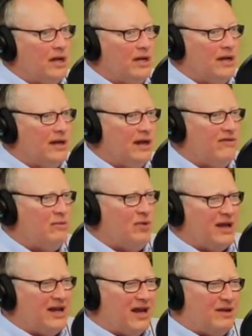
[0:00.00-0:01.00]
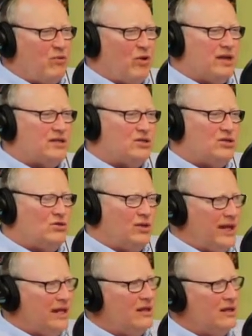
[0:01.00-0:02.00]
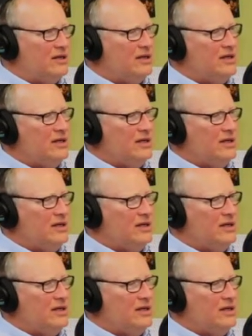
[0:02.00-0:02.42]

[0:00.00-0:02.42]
and everybody kind of points to England,